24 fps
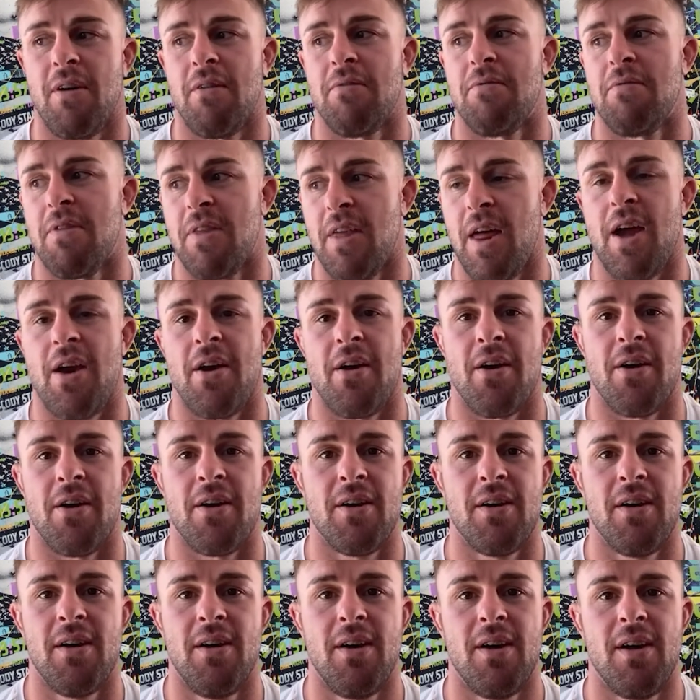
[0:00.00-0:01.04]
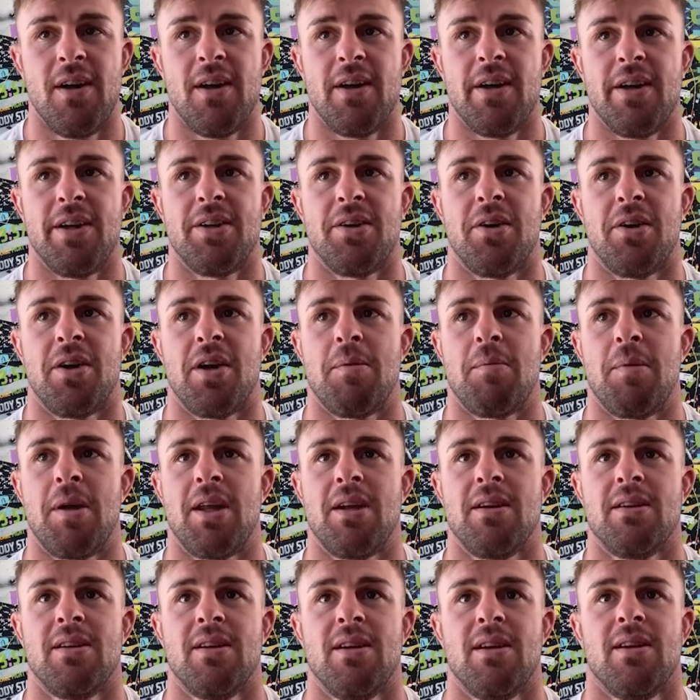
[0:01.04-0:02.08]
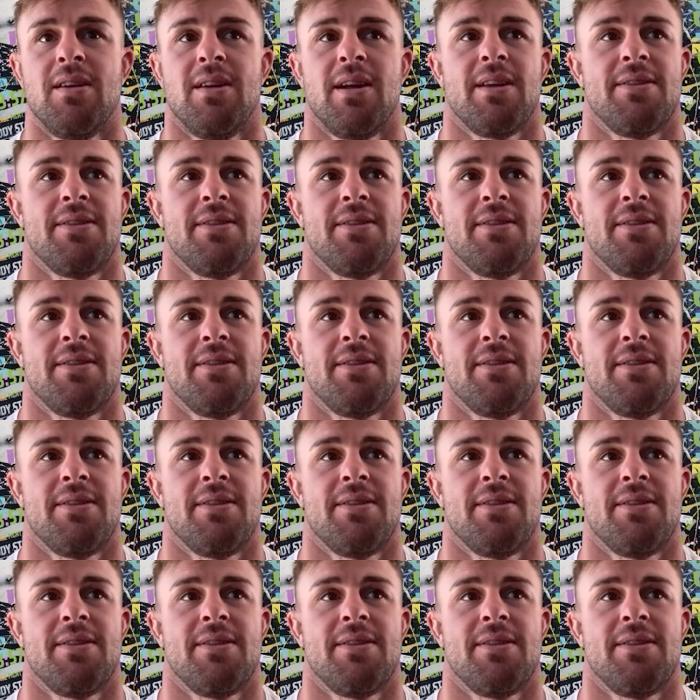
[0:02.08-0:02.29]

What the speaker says: of there, you know what I mean?